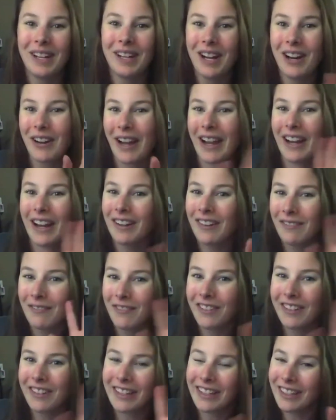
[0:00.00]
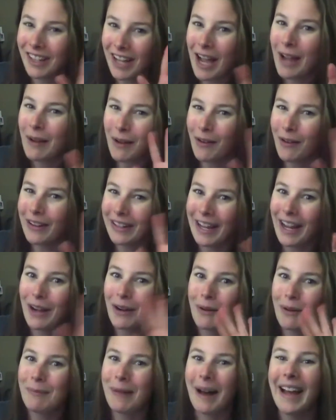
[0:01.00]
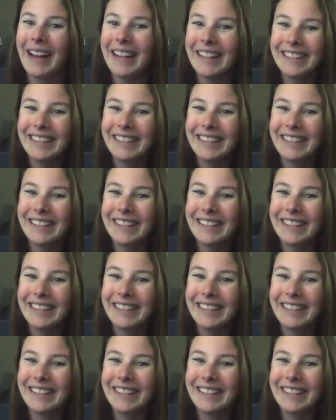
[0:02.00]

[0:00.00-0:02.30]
Okay, for real, I'm going now. Bye.